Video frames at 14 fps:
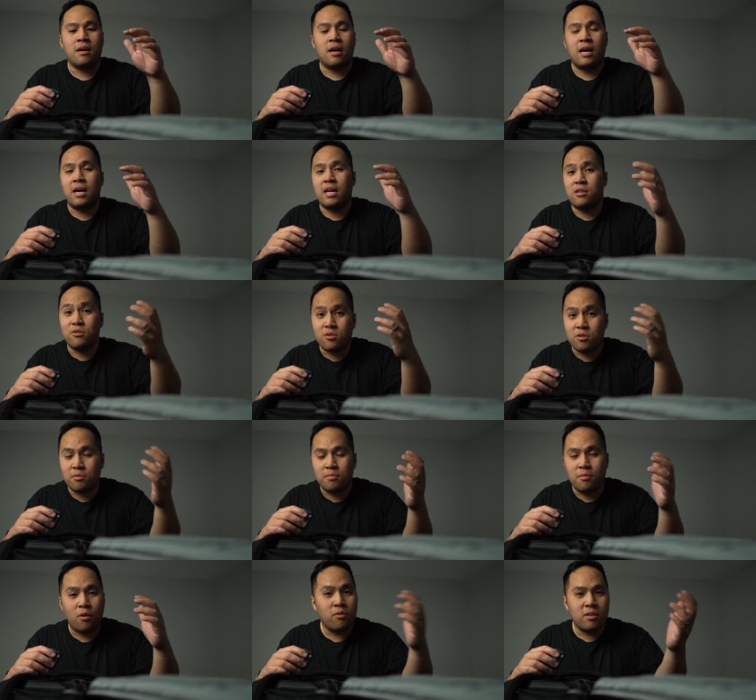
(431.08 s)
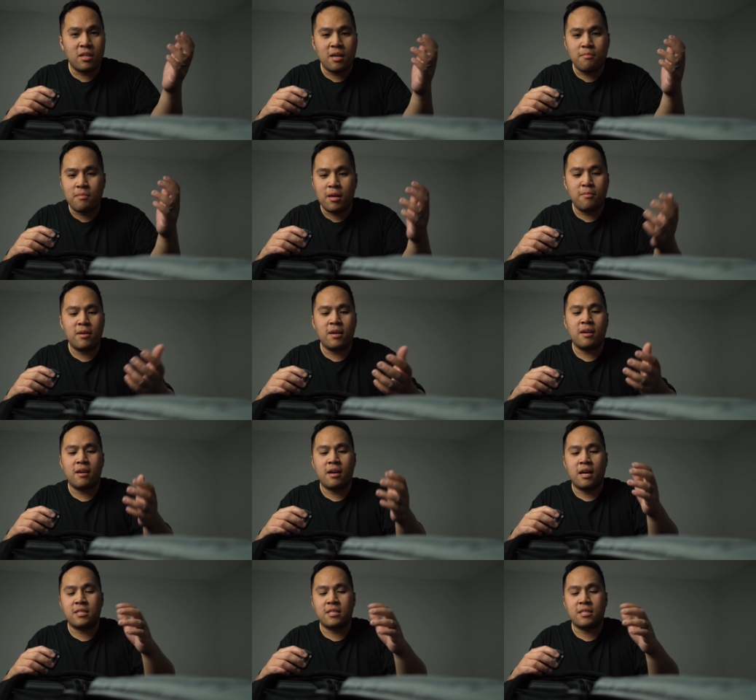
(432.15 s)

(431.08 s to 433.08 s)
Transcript: And YouTube only, maybe.